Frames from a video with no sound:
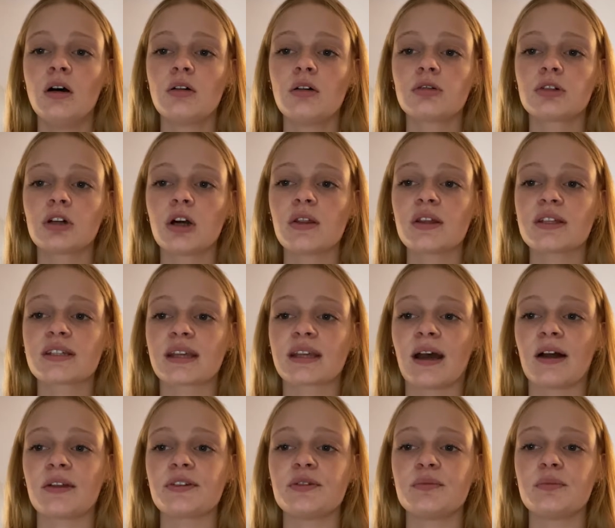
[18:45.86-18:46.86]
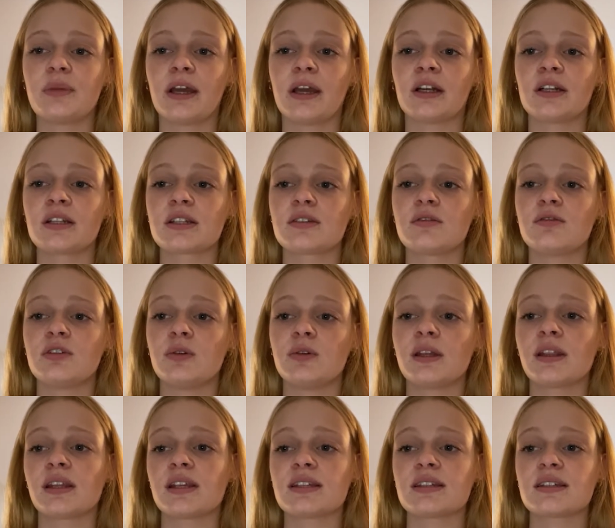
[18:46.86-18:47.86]
For all the scouts and parents
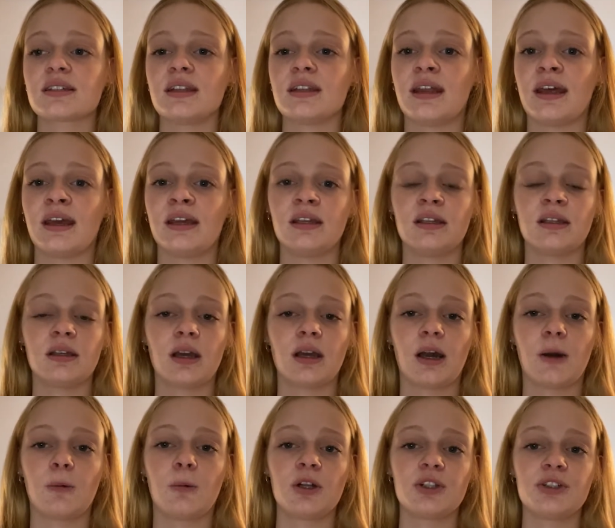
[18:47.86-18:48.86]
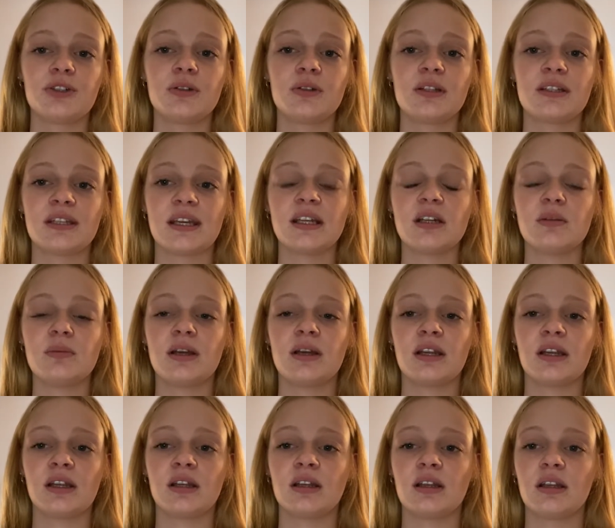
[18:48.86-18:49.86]
viewing this today, I want you to take a
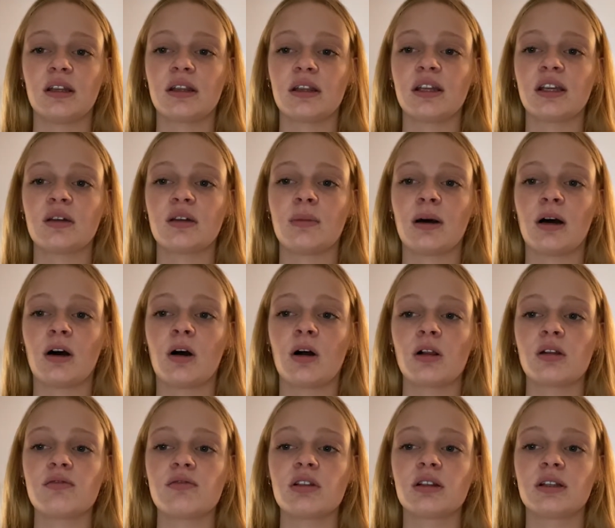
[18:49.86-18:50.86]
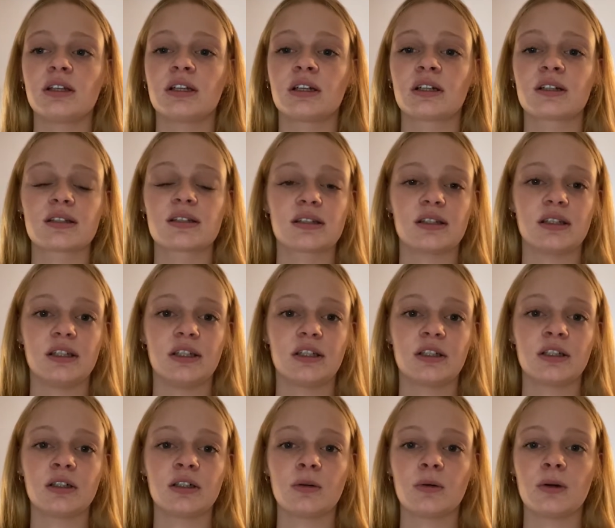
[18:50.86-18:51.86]
minute and think about all of the leaders
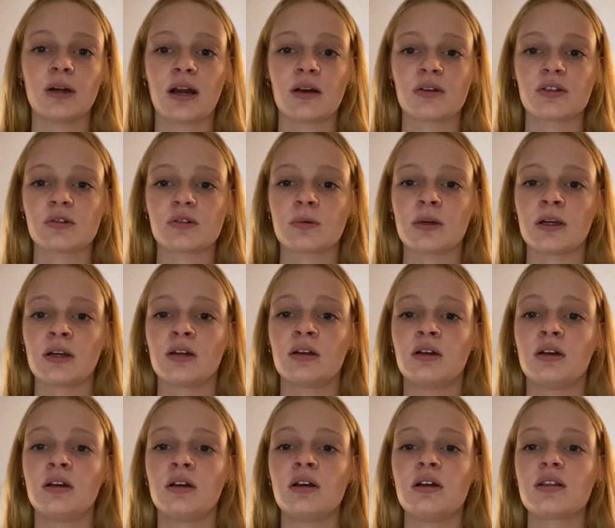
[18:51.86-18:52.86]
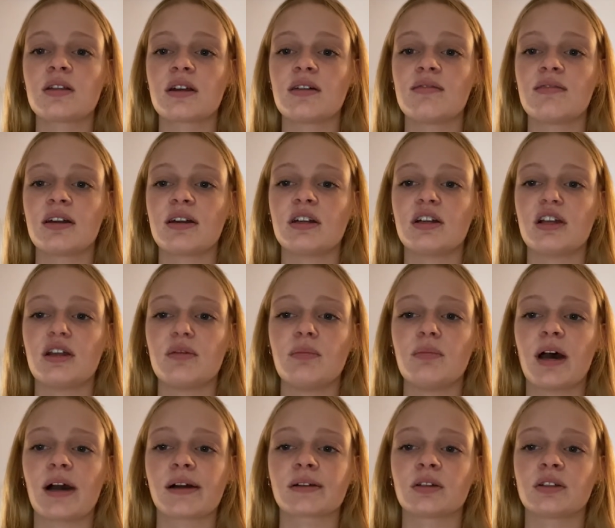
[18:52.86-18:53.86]
here or elsewhere that have had an
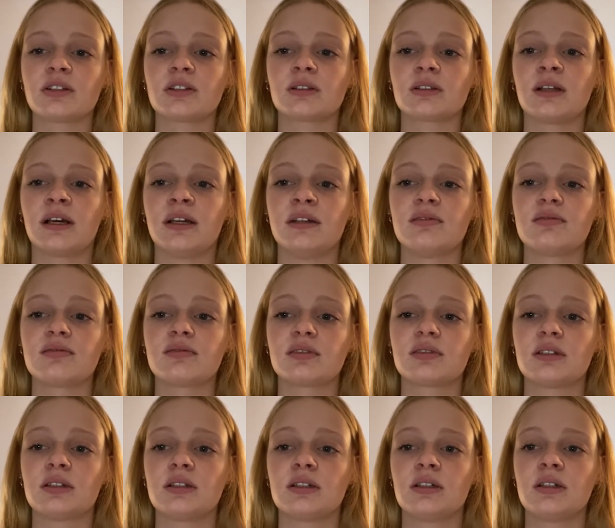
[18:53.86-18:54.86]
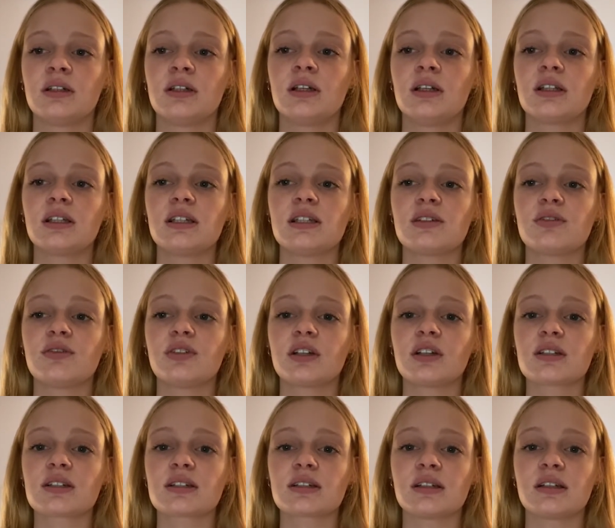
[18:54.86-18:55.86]
impact on your life. These
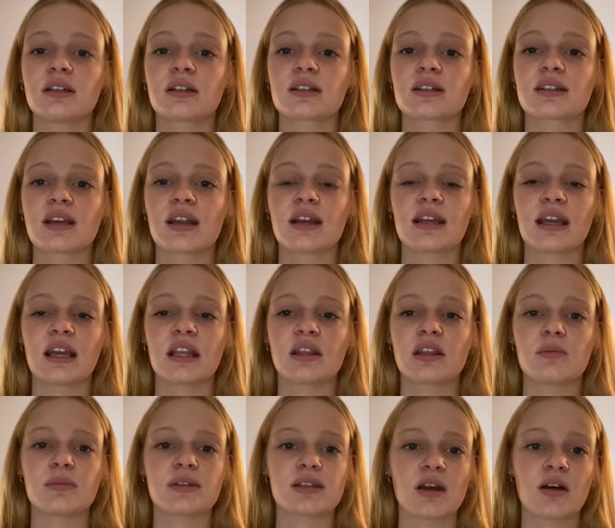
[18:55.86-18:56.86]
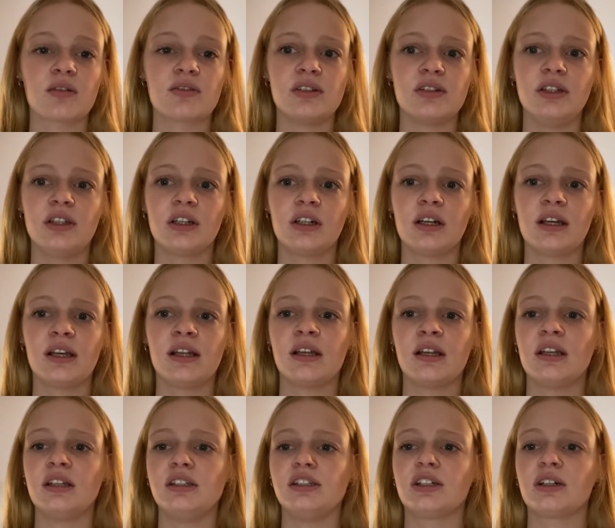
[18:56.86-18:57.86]
fierce leaders dedicate themselves year in
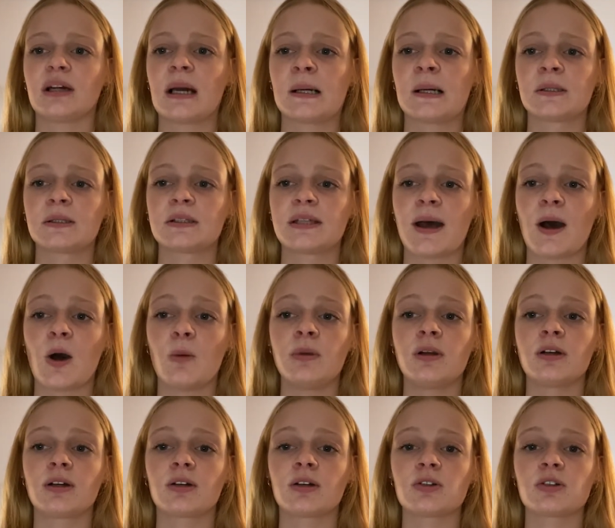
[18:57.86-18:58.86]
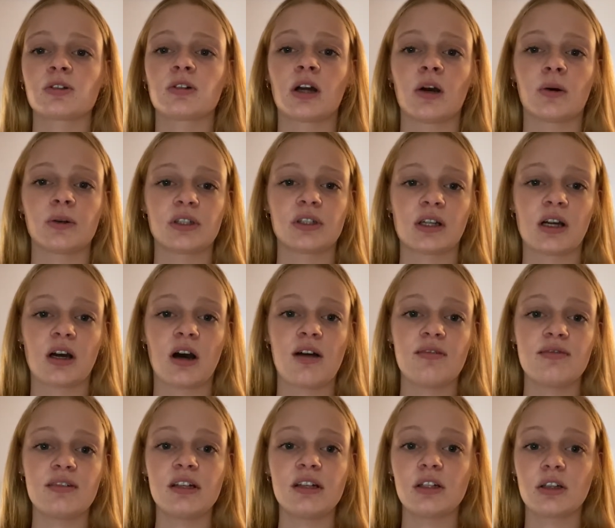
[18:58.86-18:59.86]
and year out to helping girls grow into
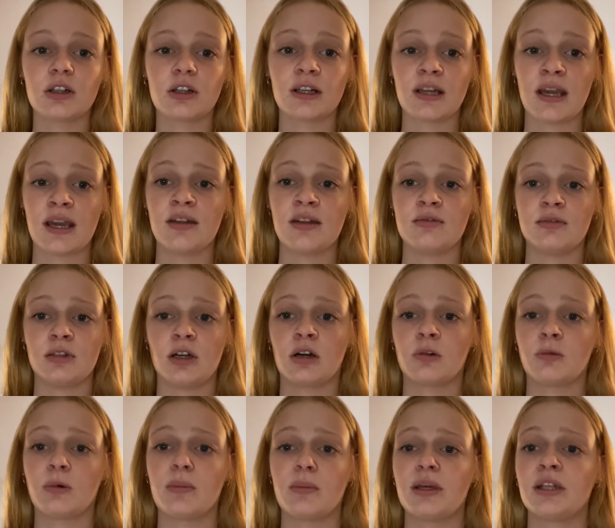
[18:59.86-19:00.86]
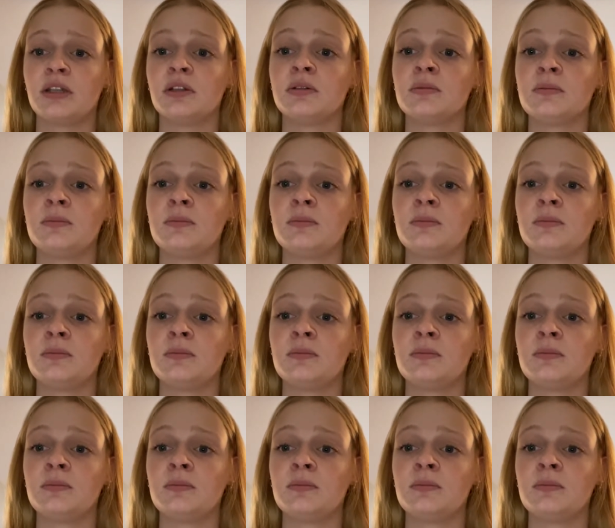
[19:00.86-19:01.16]
confident, creative young women.